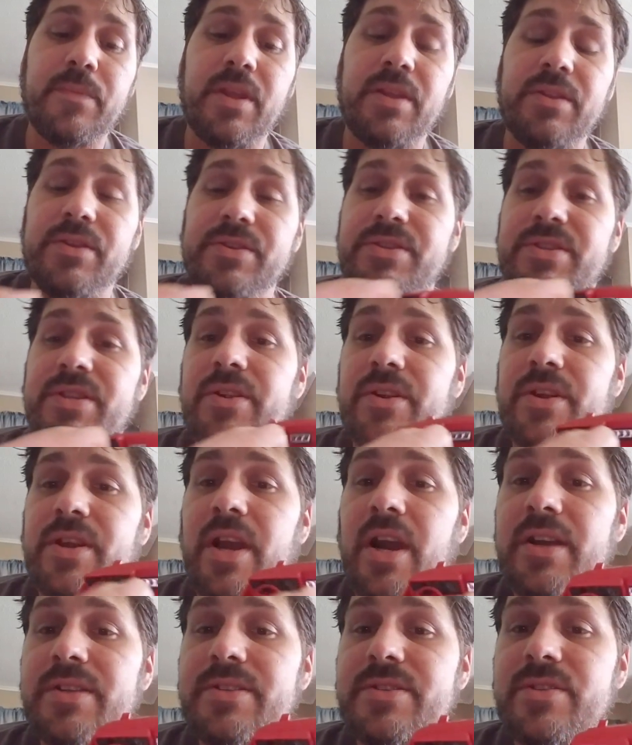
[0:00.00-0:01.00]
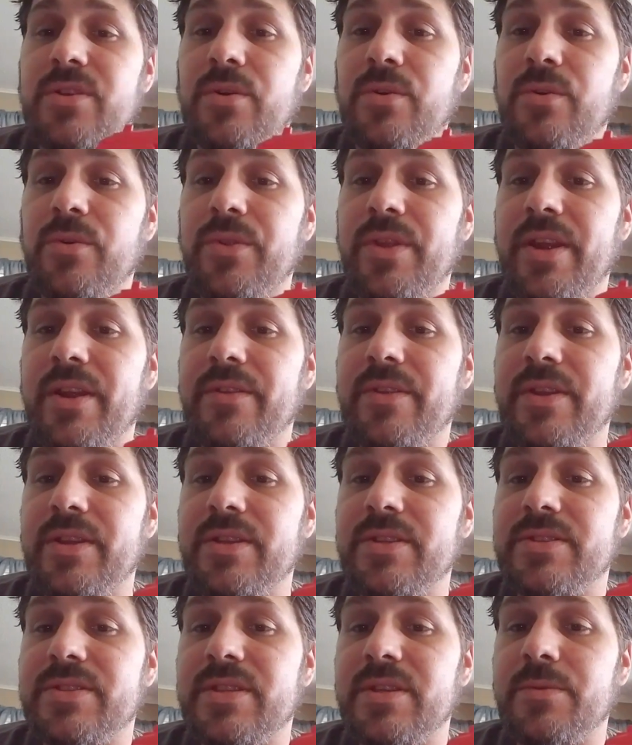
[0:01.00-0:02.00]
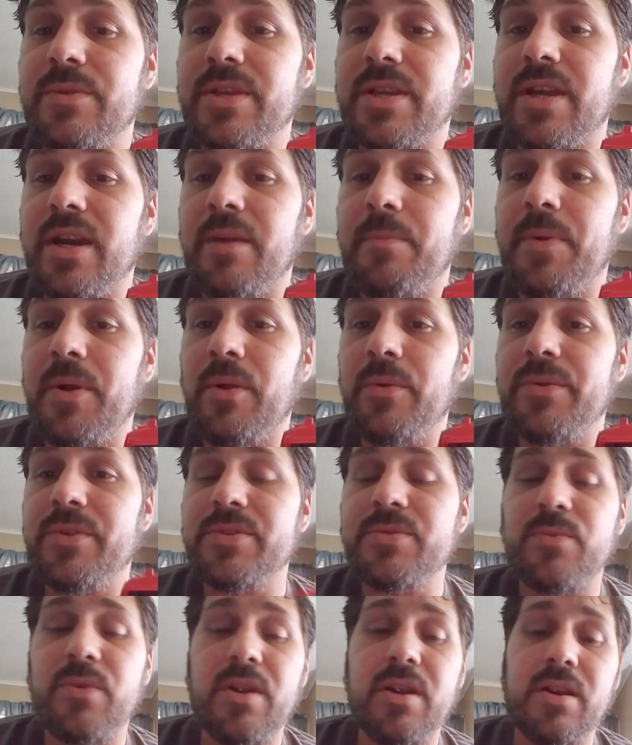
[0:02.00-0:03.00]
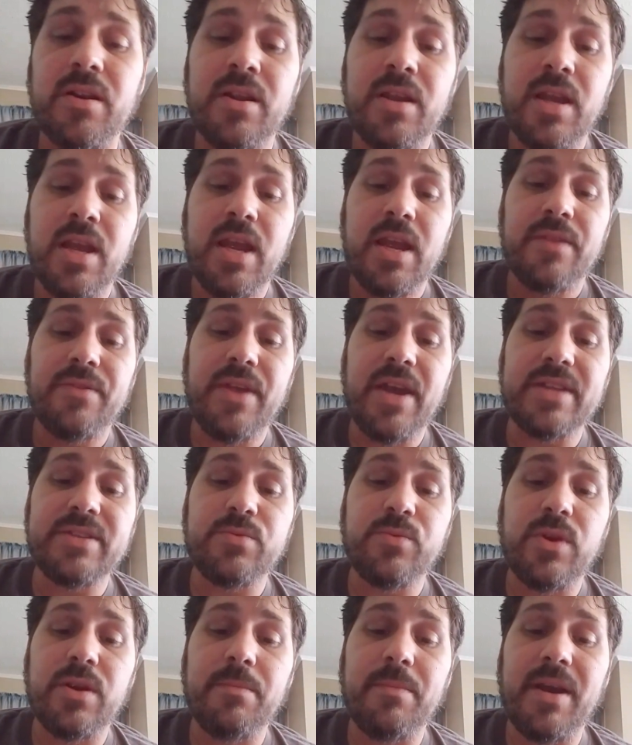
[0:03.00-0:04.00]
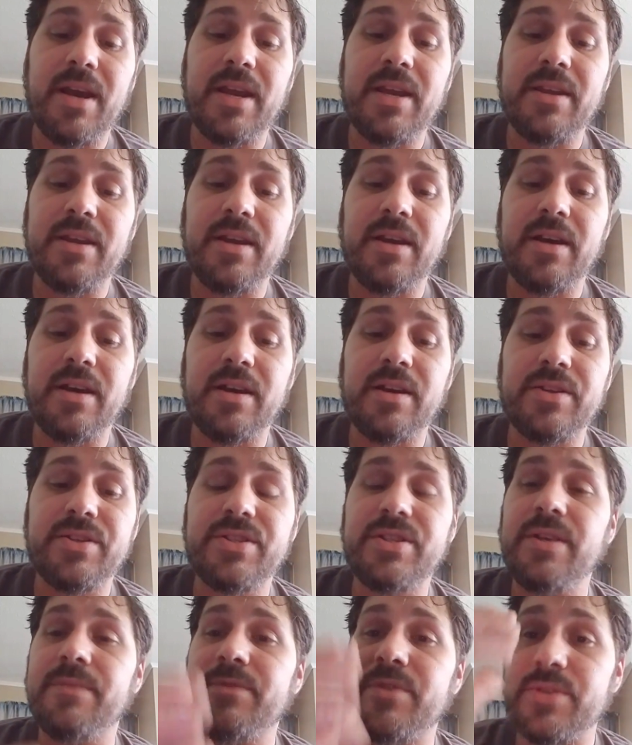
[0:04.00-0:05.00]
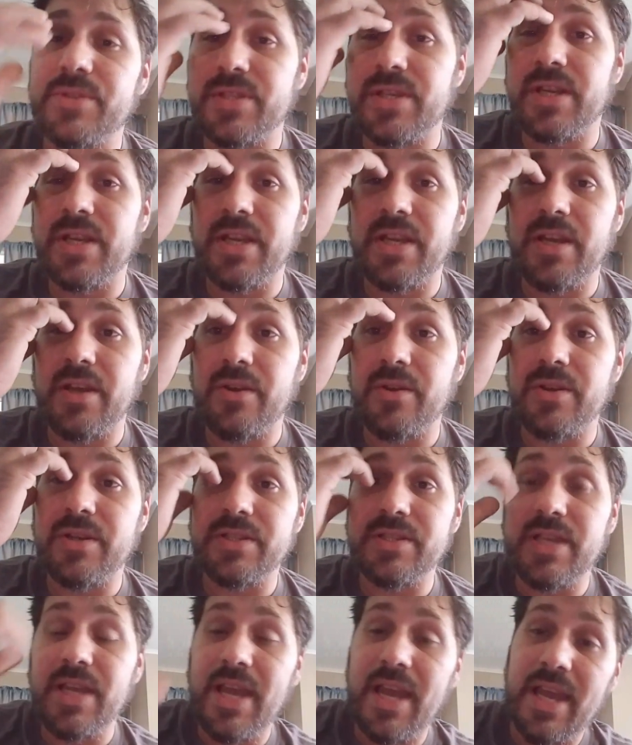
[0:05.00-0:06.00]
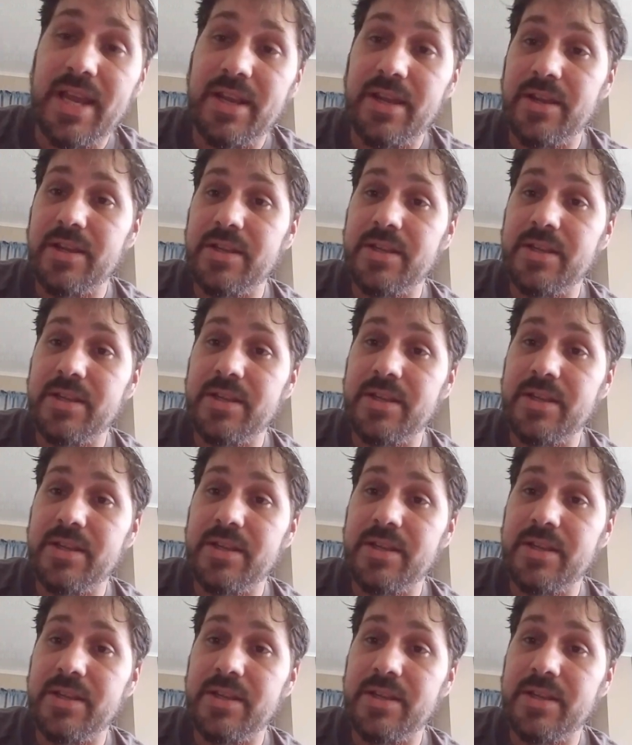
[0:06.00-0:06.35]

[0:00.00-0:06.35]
The center console there that you see where the cup holders were, that's where my shifter's going to go, because they had